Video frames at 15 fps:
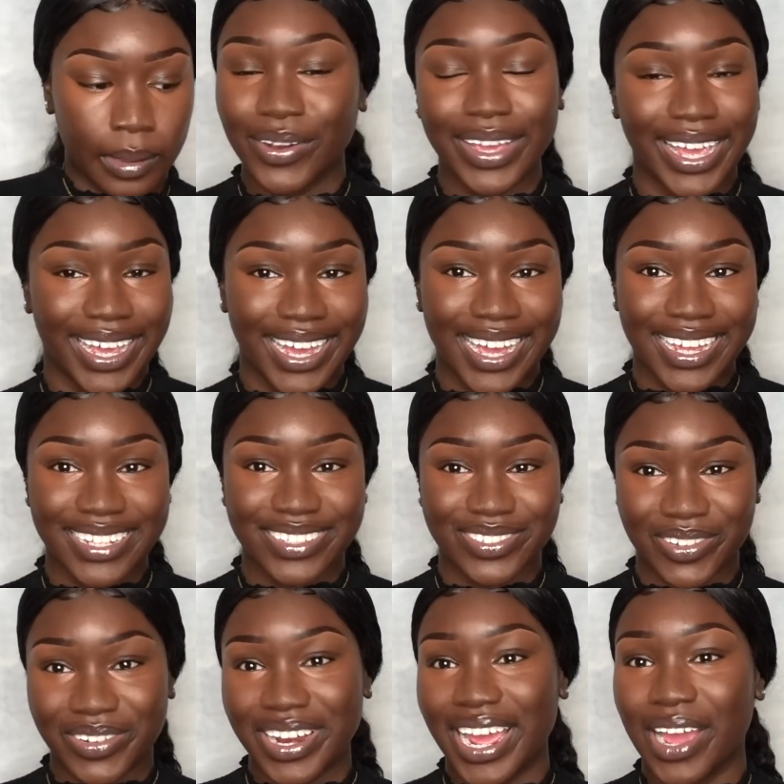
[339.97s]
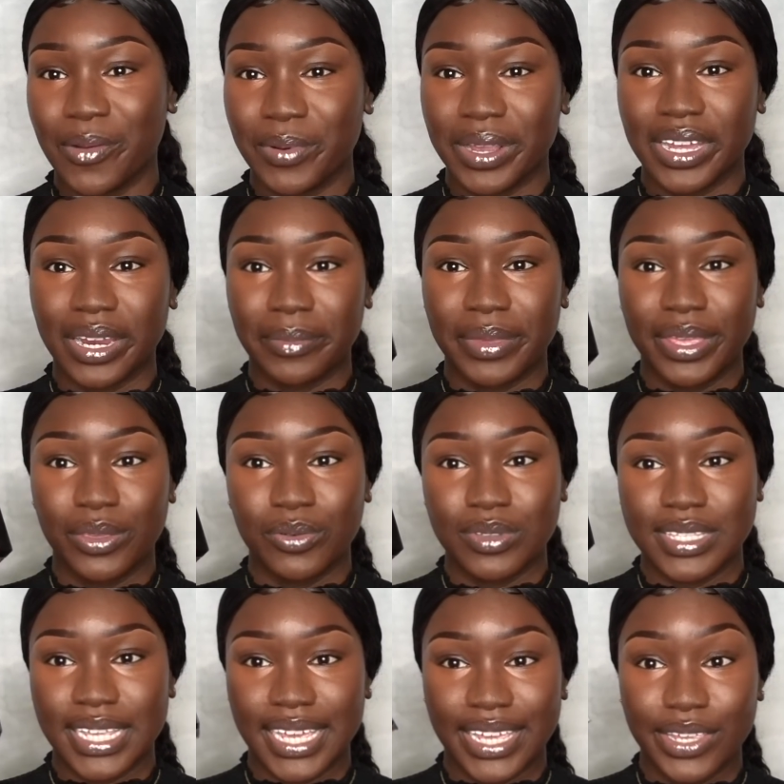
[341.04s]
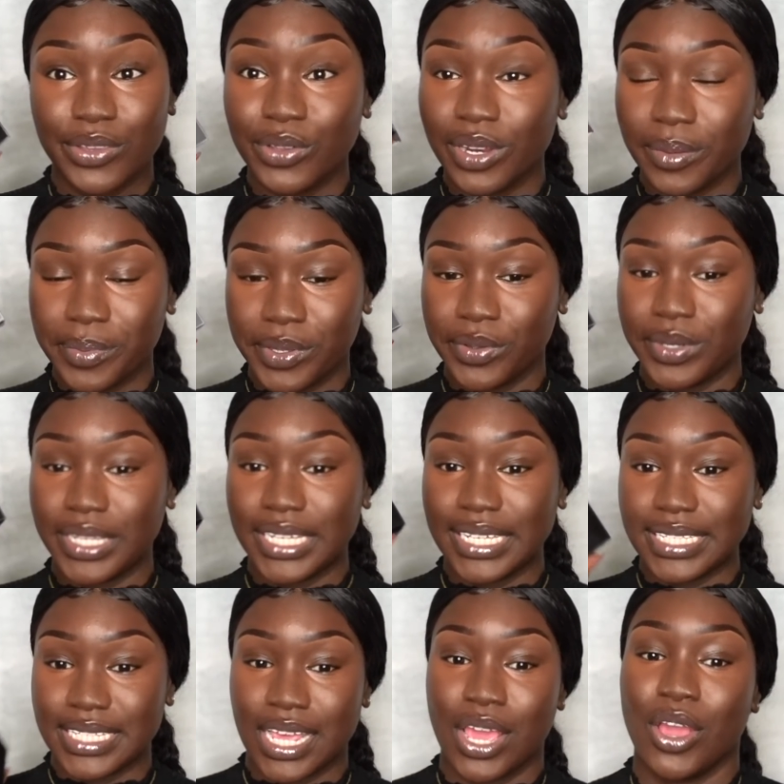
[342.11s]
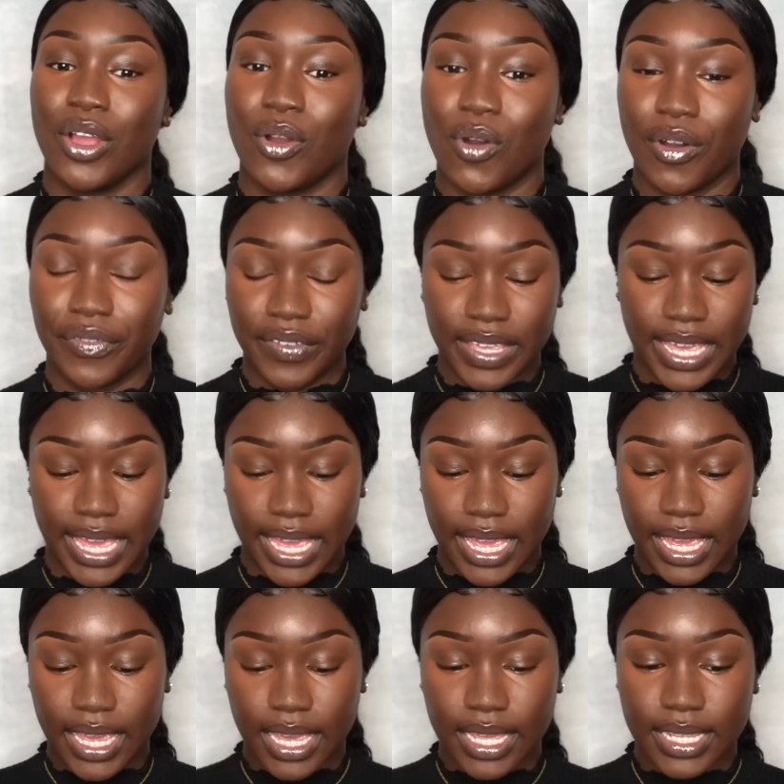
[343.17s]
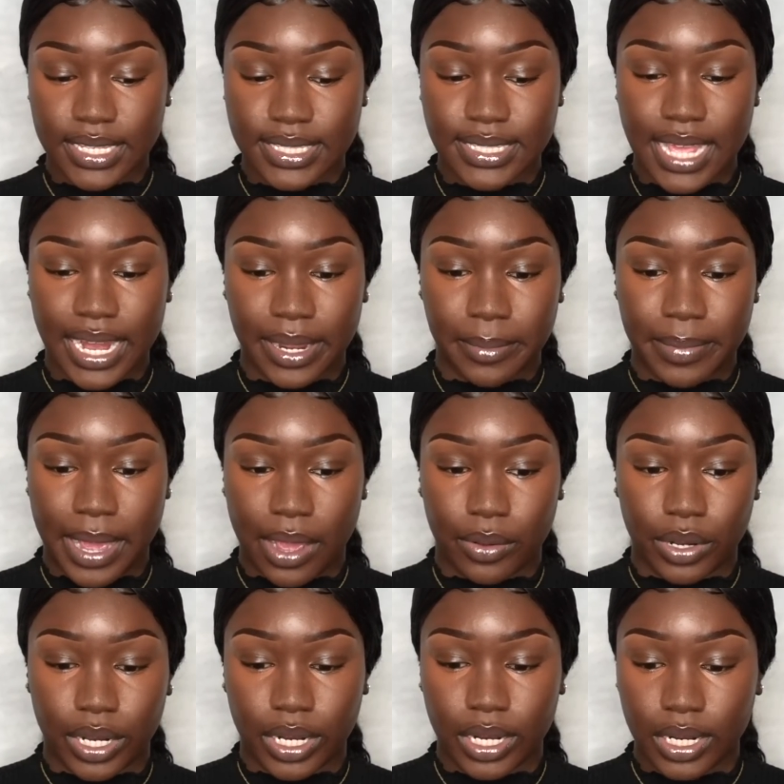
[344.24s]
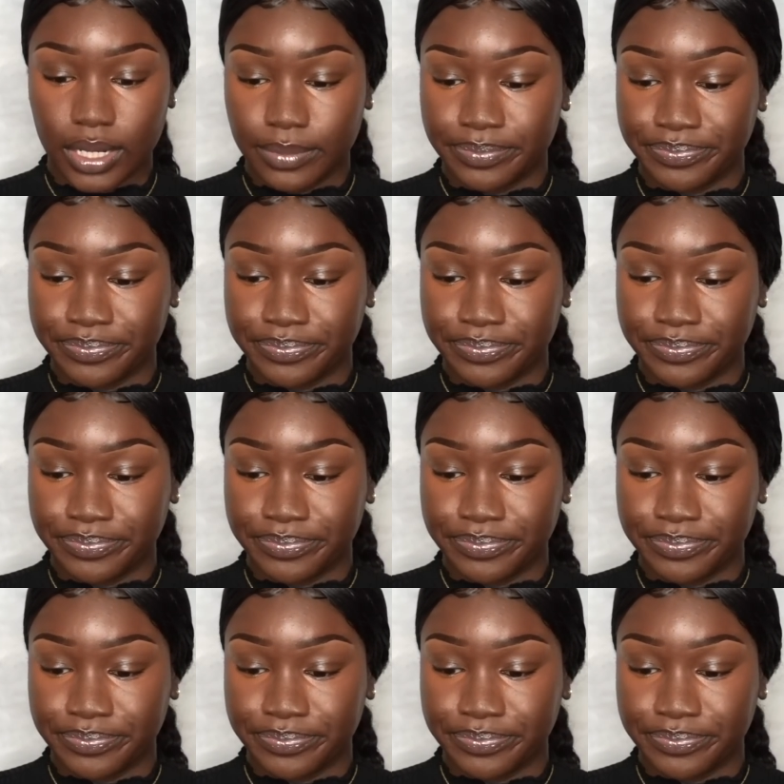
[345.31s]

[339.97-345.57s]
Okay guys, so now we're going to be using Huda Beauty's Coffee Cake Setting Powder